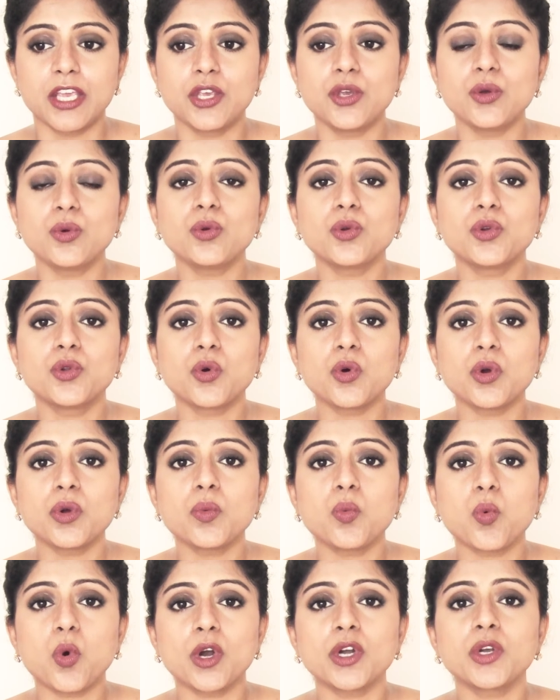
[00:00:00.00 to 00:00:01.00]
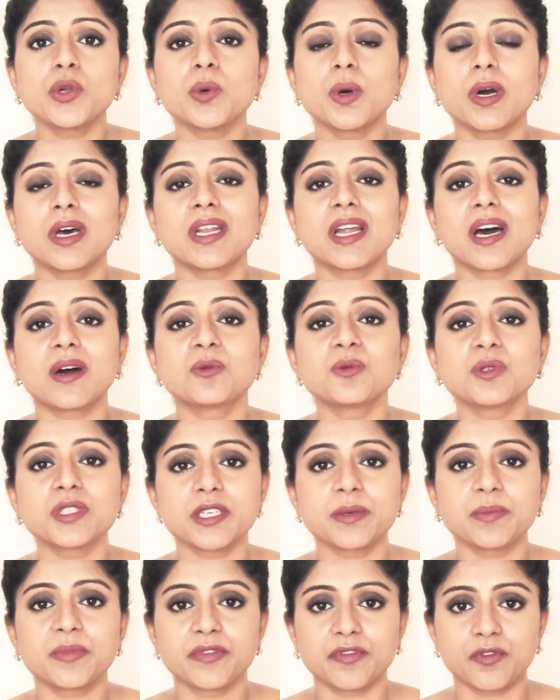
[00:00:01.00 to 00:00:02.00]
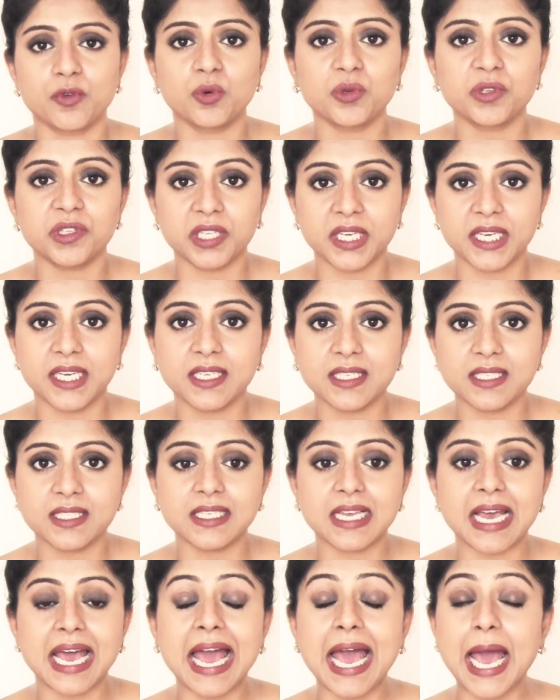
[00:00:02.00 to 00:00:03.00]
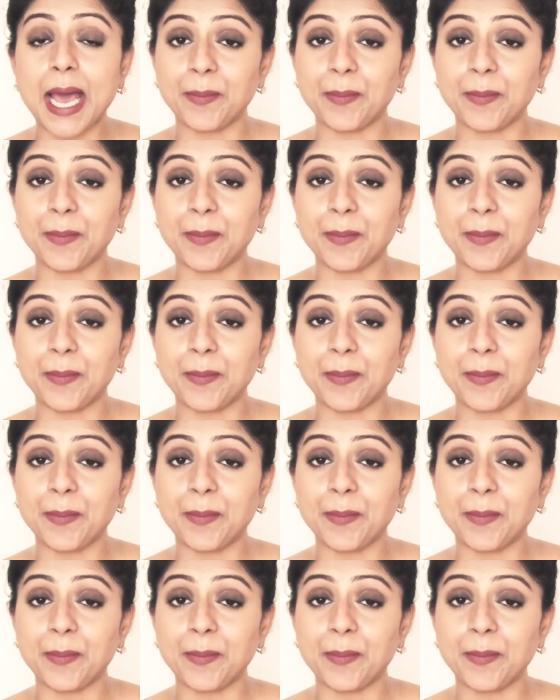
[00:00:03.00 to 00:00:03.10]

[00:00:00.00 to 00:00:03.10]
you don't want to announce it before things